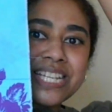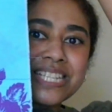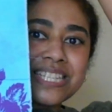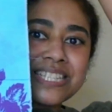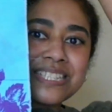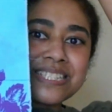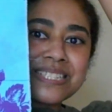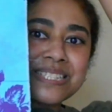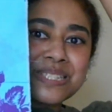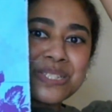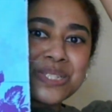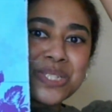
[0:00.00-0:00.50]

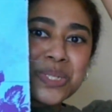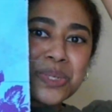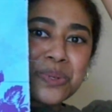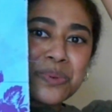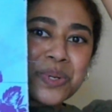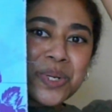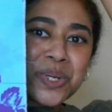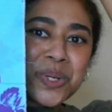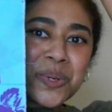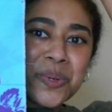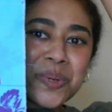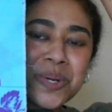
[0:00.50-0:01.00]
this into
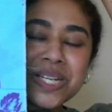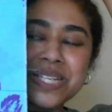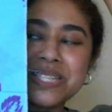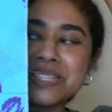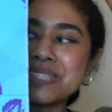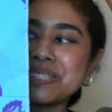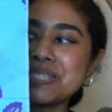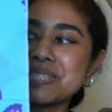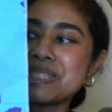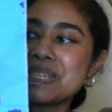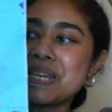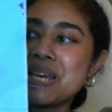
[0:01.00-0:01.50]
a
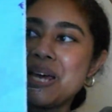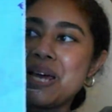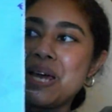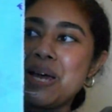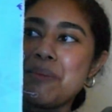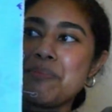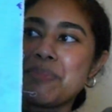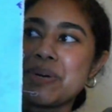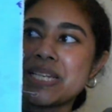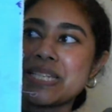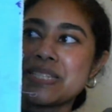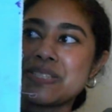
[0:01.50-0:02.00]
quilt,
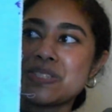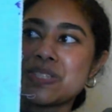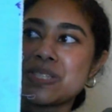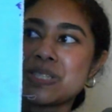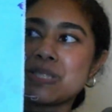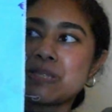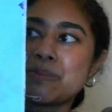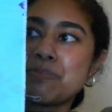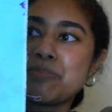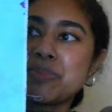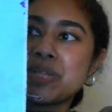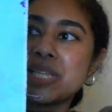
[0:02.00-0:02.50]
but it's
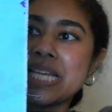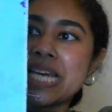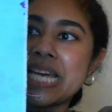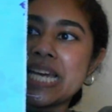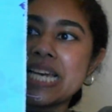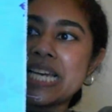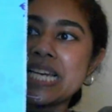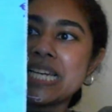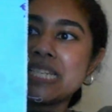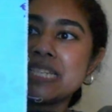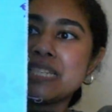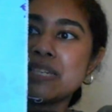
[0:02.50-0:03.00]
just a
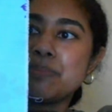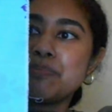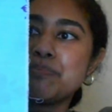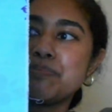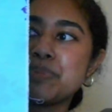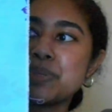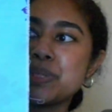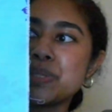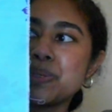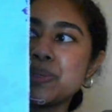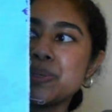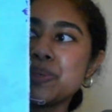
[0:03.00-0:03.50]
plain
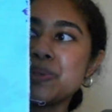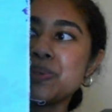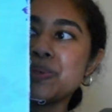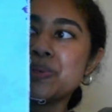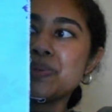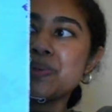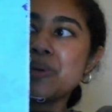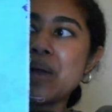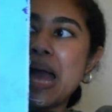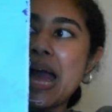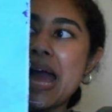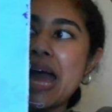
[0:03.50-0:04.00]

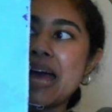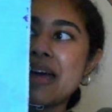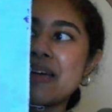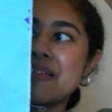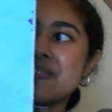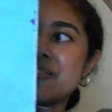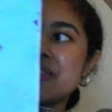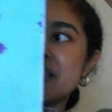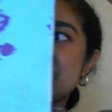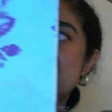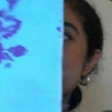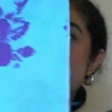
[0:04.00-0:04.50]
blue,
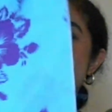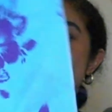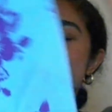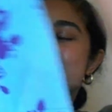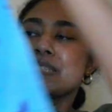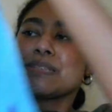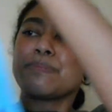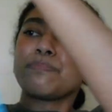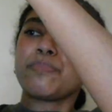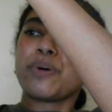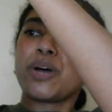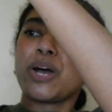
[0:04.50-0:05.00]
and then there's
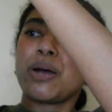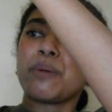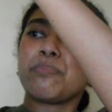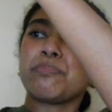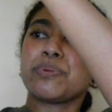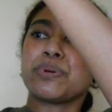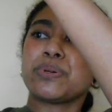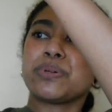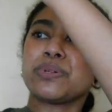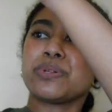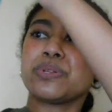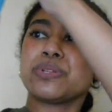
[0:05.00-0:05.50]
the
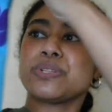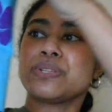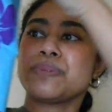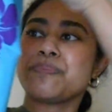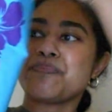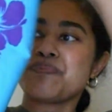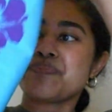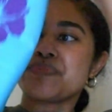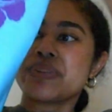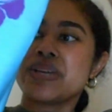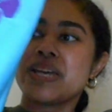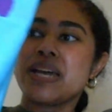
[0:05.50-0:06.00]
purple
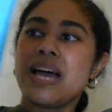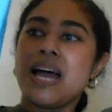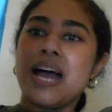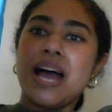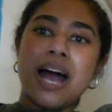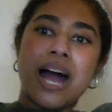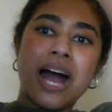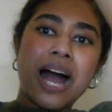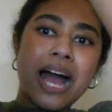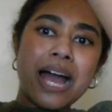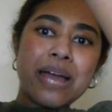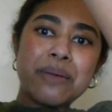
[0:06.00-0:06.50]

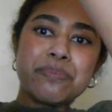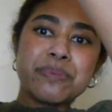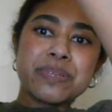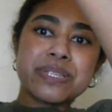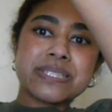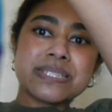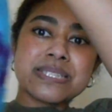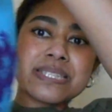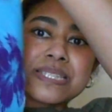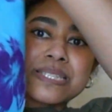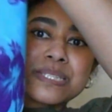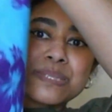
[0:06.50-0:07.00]

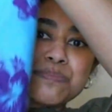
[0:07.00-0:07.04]
hibiscus